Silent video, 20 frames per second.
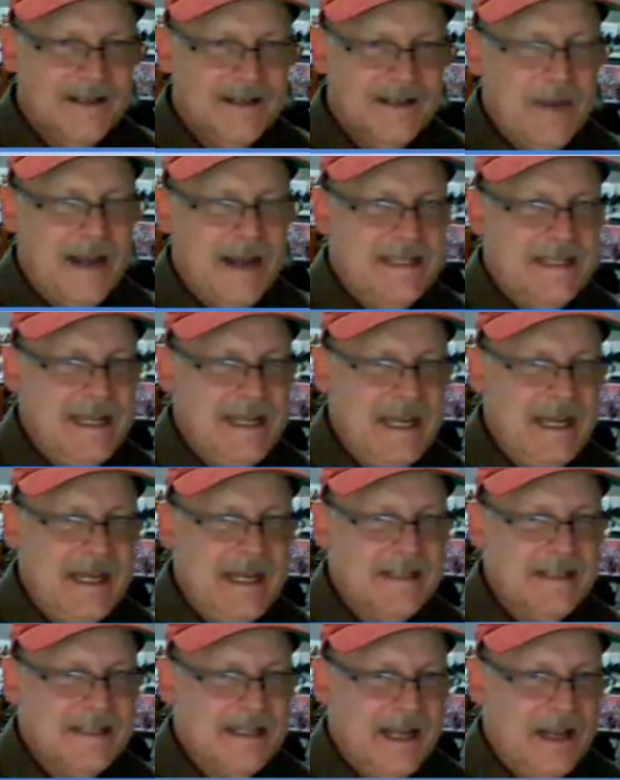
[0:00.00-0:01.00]
in my
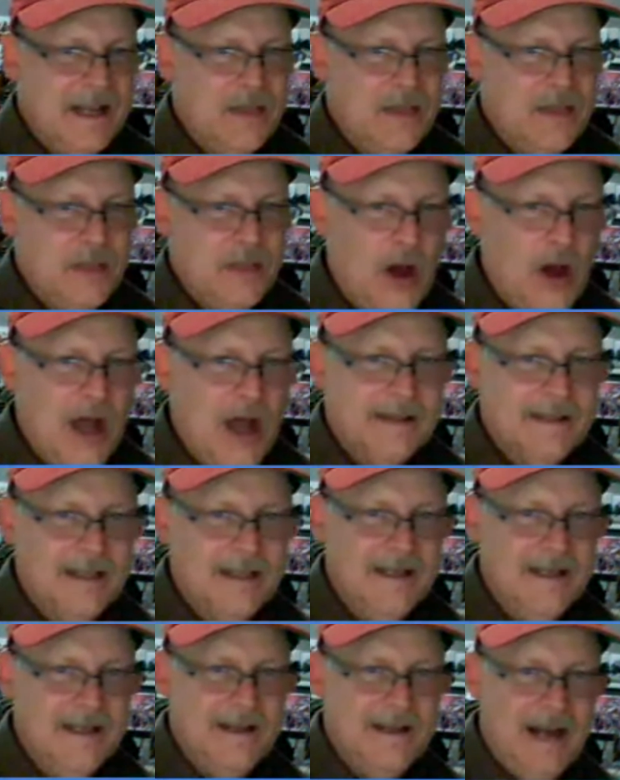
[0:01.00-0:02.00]
teens and I
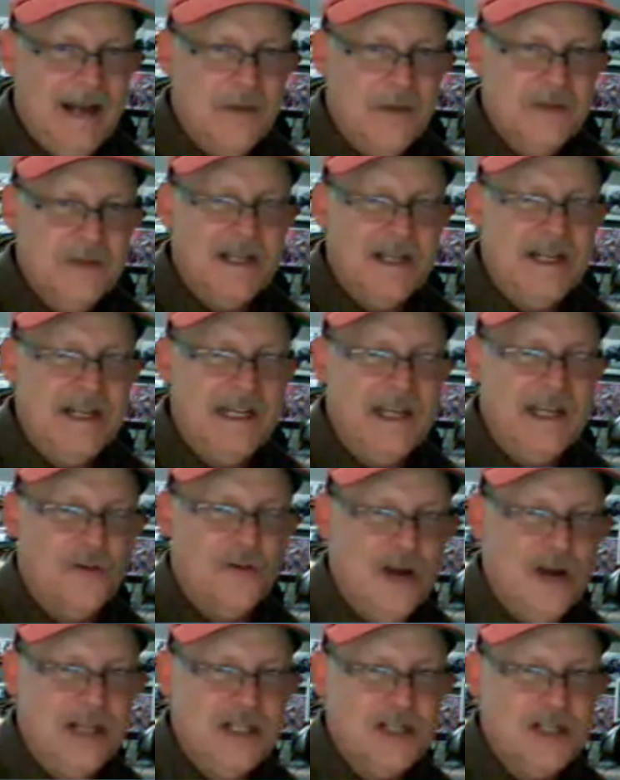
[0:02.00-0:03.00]
thought that I was going to get
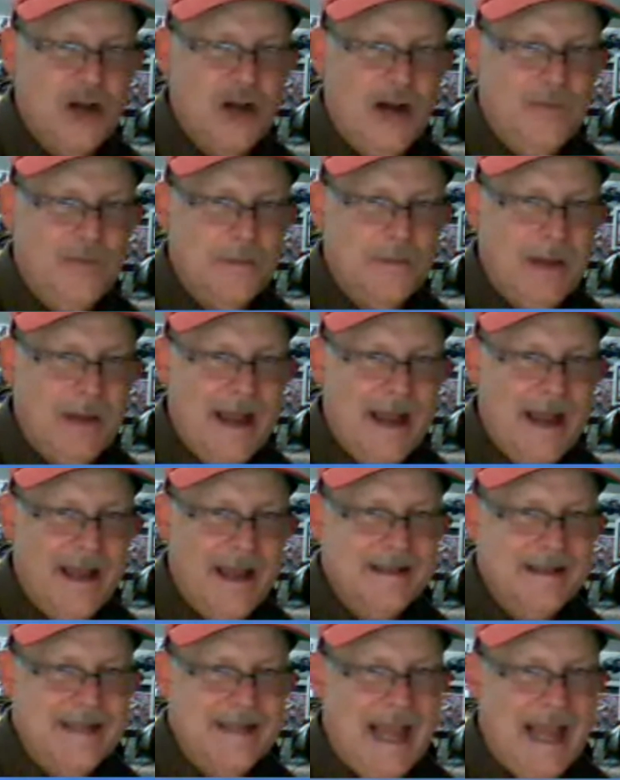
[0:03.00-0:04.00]
rich off of
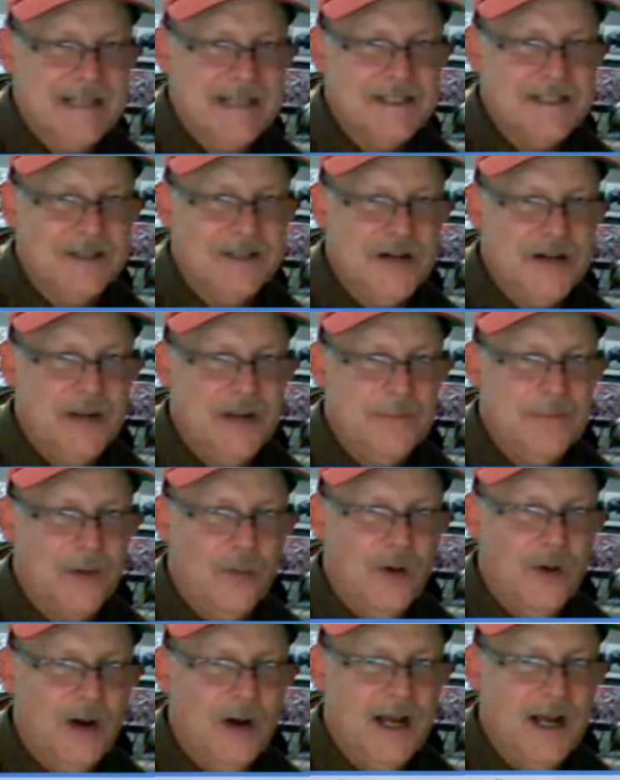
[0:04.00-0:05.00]
buying Dazzler
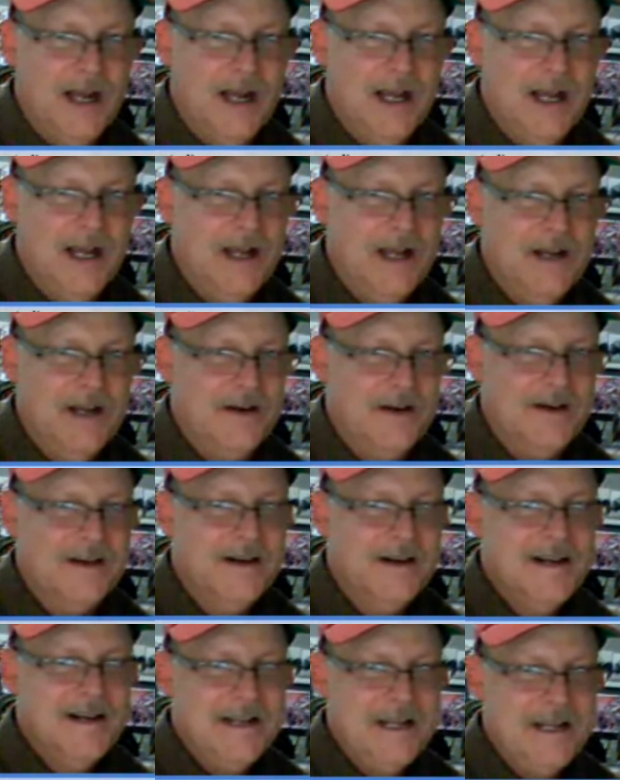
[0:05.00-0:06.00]
#1 or,
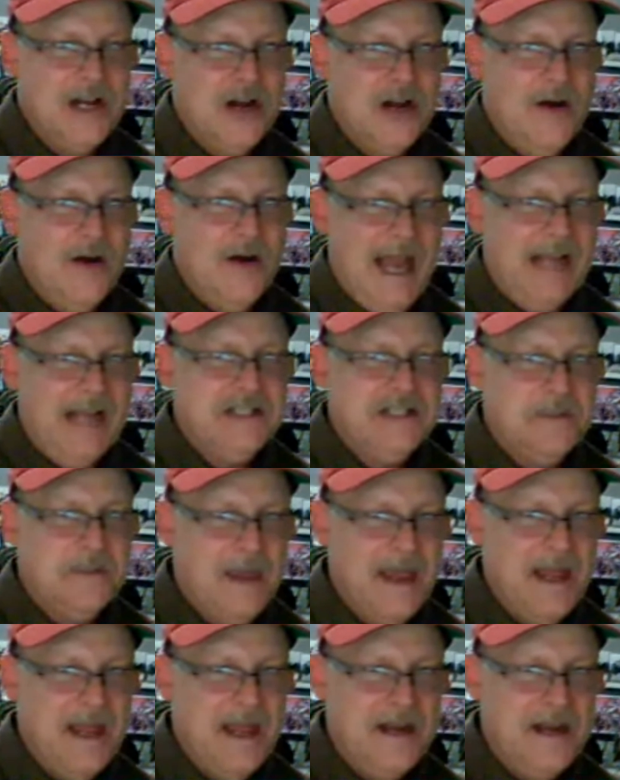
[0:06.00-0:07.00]

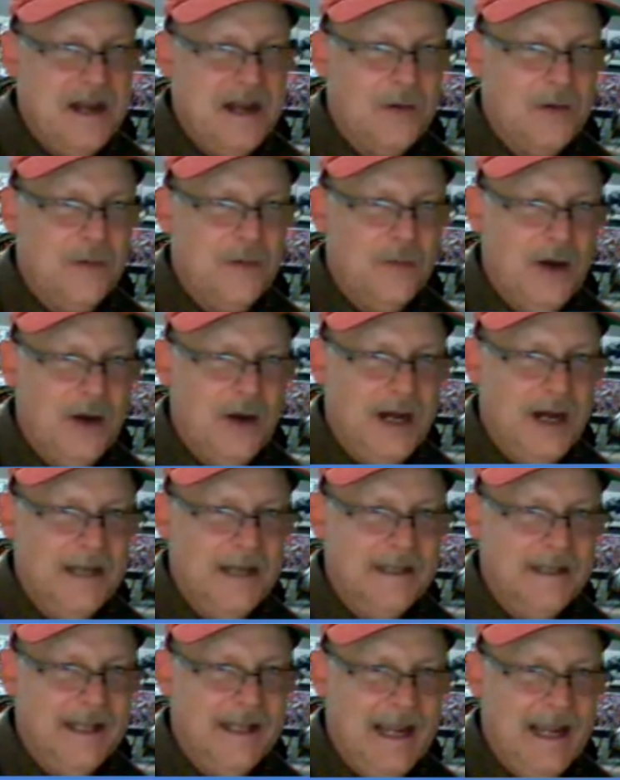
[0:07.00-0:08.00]
X-Men
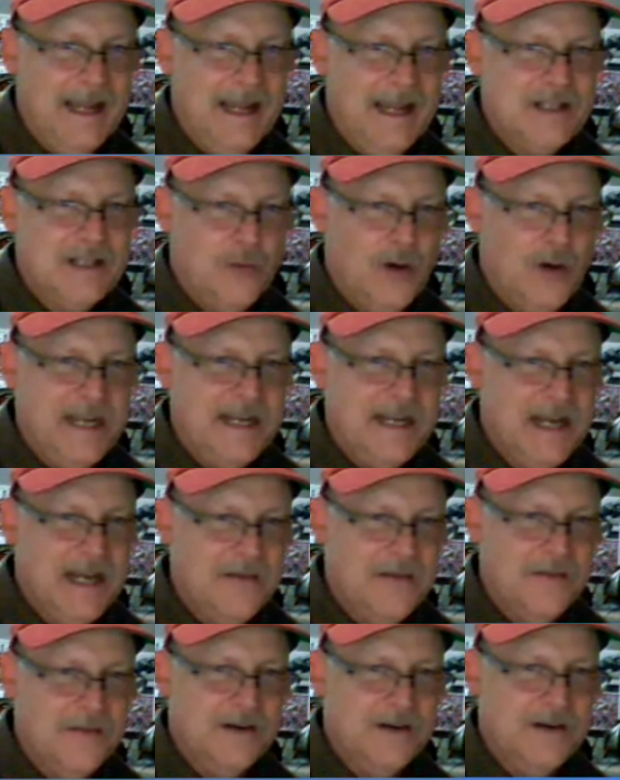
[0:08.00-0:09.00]
#1 that had 20
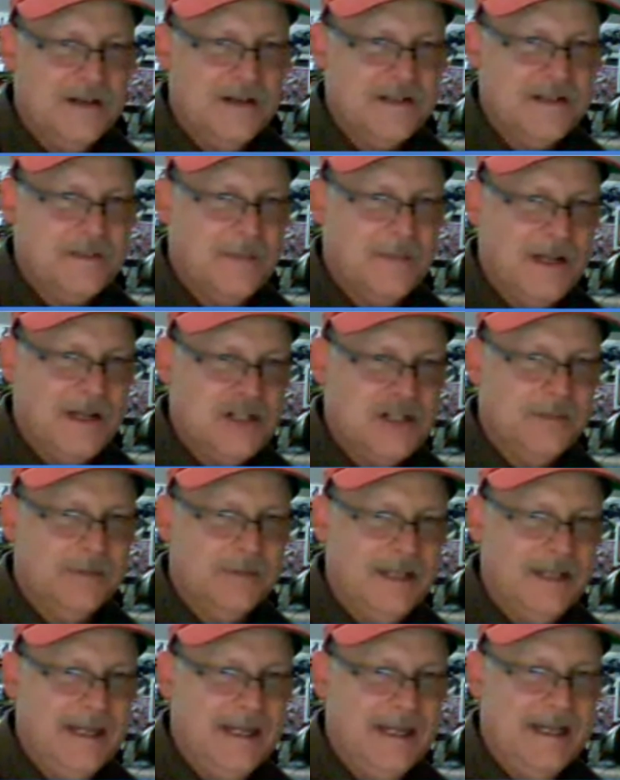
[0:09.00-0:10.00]
covers by Jim
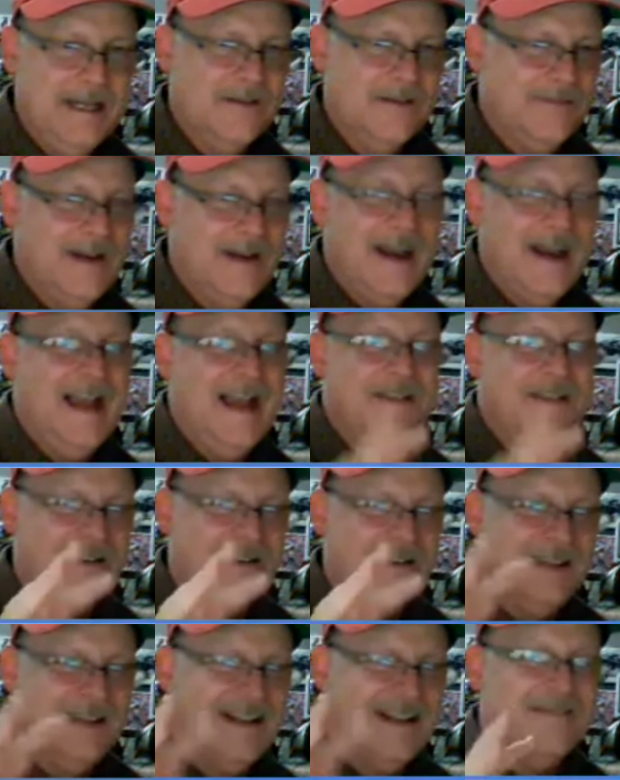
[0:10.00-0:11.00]
Lee or
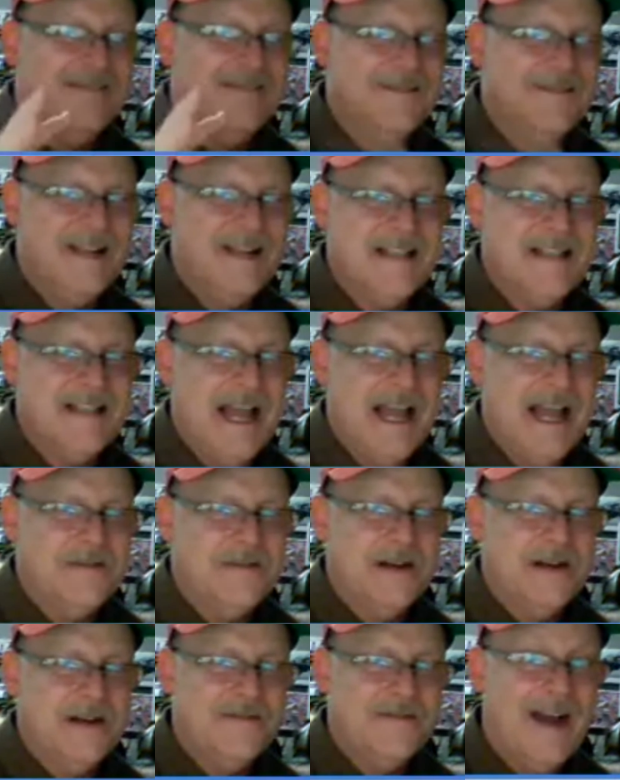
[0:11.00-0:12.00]
I'm
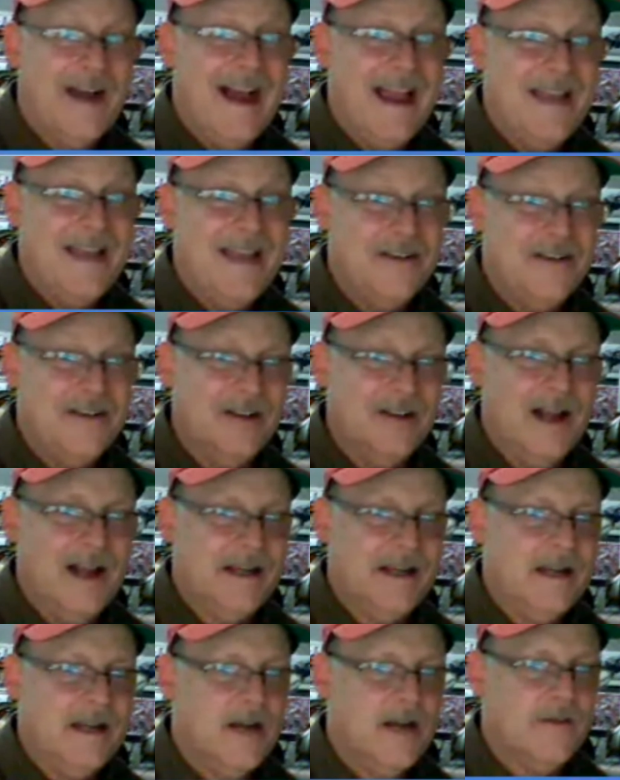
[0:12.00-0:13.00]
exaggerating, 5
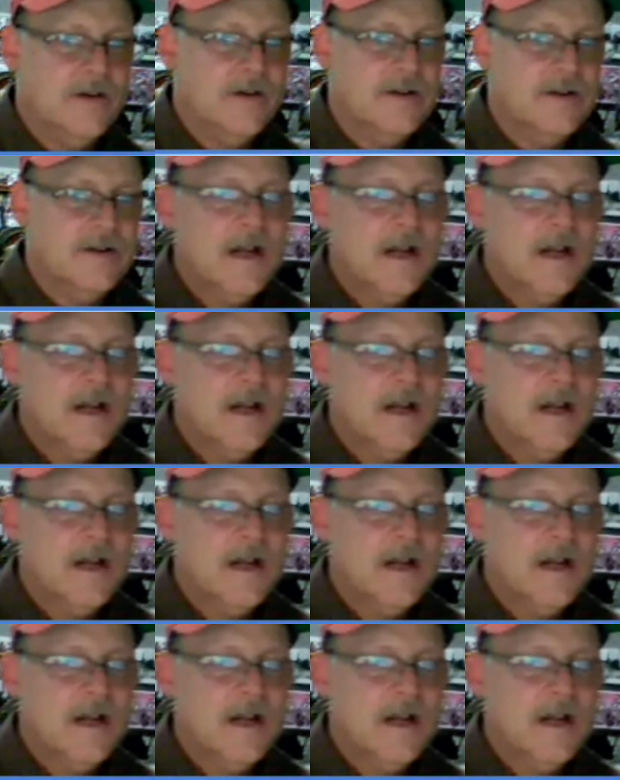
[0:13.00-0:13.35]
interlocking covers.